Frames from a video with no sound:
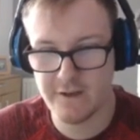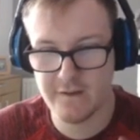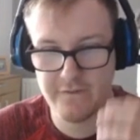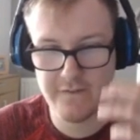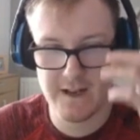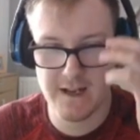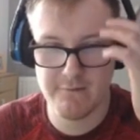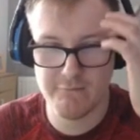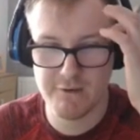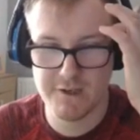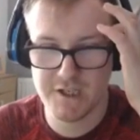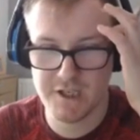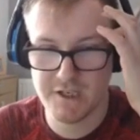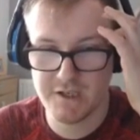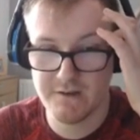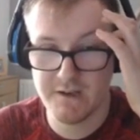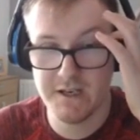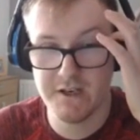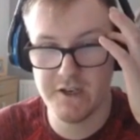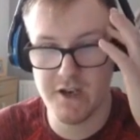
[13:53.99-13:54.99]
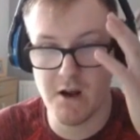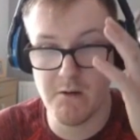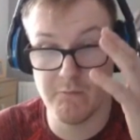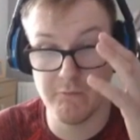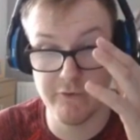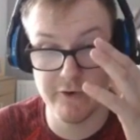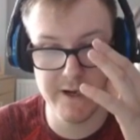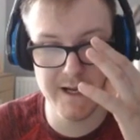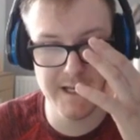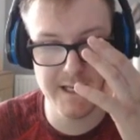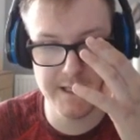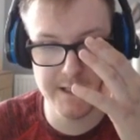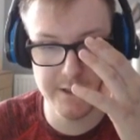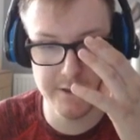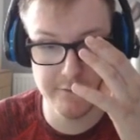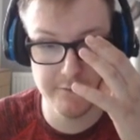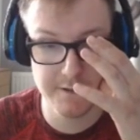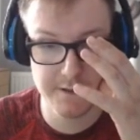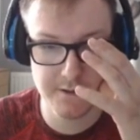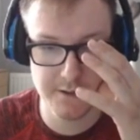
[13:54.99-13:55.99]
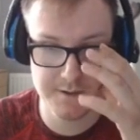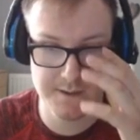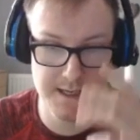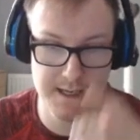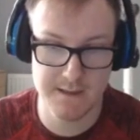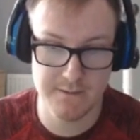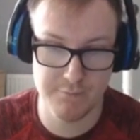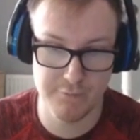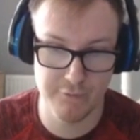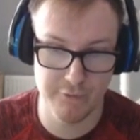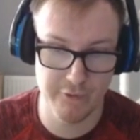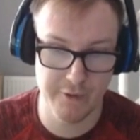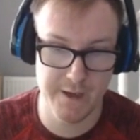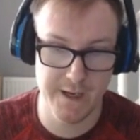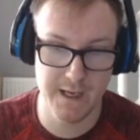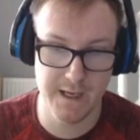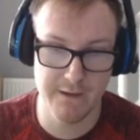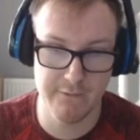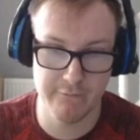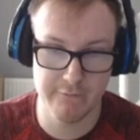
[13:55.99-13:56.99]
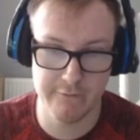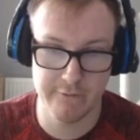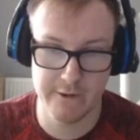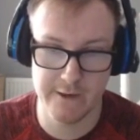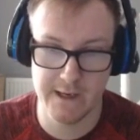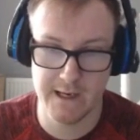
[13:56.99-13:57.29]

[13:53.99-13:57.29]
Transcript: effect which you don't really use because it is really, really